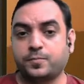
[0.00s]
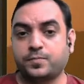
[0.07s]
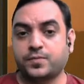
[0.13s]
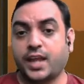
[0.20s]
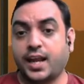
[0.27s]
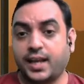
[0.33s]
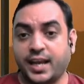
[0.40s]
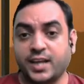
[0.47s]

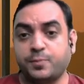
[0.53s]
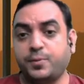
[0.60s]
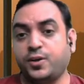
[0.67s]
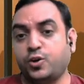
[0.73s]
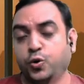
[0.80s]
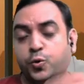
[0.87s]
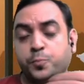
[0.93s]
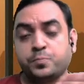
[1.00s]
and let me
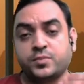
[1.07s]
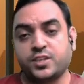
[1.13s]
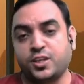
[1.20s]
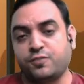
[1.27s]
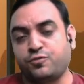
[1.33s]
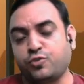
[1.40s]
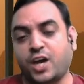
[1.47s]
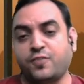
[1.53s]
know if
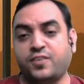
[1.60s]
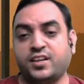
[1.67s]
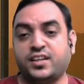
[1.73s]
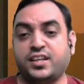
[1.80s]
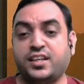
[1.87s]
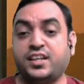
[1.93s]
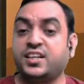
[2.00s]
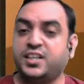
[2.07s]
you have
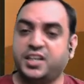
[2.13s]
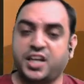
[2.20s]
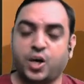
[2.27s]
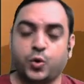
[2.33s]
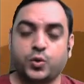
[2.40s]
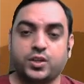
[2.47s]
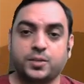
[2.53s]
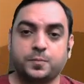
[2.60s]
any
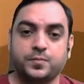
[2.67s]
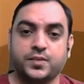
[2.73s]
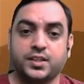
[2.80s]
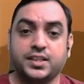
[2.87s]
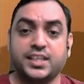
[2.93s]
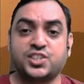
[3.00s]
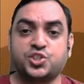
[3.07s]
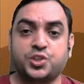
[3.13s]
doubt.
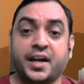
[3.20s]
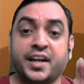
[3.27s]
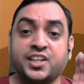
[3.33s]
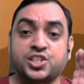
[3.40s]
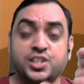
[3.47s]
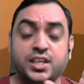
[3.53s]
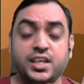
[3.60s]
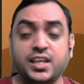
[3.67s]
This
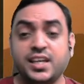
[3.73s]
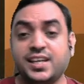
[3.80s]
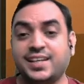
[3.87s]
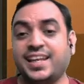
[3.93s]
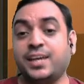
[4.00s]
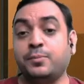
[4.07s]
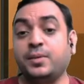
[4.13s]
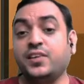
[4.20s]
strategy
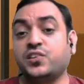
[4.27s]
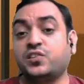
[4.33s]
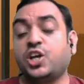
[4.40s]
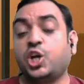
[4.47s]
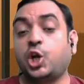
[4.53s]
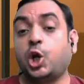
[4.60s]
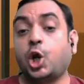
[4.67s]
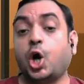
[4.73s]
name is
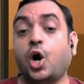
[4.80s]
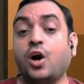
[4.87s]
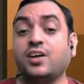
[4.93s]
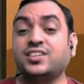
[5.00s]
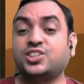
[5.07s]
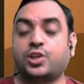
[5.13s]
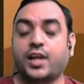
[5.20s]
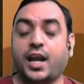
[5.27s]
long
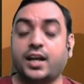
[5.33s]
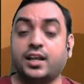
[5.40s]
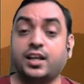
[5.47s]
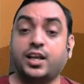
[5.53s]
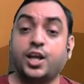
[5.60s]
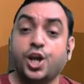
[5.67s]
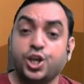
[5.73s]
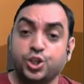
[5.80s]
straddle.
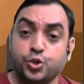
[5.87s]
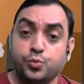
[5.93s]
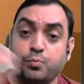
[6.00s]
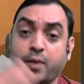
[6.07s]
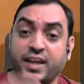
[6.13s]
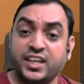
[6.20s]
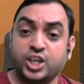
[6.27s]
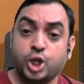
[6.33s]
You
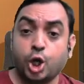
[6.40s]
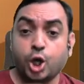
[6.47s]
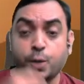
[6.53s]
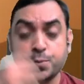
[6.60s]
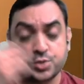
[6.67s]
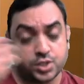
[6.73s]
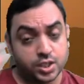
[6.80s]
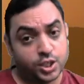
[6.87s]
buy call
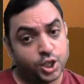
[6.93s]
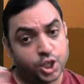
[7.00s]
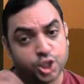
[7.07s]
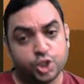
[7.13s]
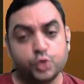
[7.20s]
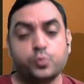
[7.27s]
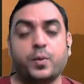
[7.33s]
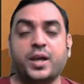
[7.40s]
option,
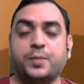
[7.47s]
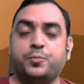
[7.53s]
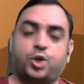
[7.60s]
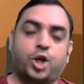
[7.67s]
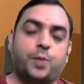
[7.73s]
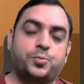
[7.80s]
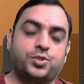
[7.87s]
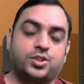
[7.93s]
you buy put
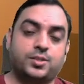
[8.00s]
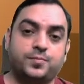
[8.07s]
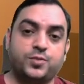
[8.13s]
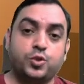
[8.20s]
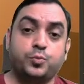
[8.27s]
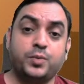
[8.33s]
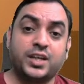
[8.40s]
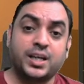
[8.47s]
option.
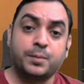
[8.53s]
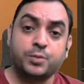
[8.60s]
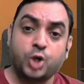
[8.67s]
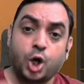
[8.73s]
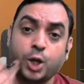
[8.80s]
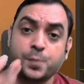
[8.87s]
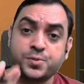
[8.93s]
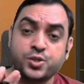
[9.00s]
You become call
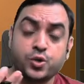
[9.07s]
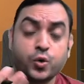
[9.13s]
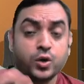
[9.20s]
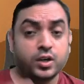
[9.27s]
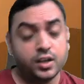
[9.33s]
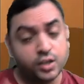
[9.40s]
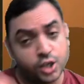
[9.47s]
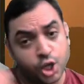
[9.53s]
option
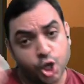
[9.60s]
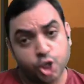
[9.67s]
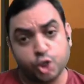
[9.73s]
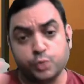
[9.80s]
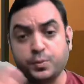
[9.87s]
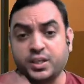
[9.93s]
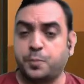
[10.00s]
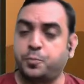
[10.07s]
holder, you
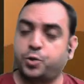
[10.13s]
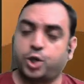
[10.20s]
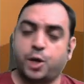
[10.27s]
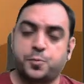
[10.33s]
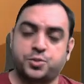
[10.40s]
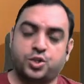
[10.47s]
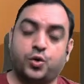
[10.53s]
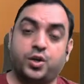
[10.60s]
become put
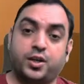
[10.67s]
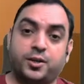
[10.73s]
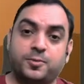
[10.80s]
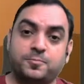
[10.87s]
option holder.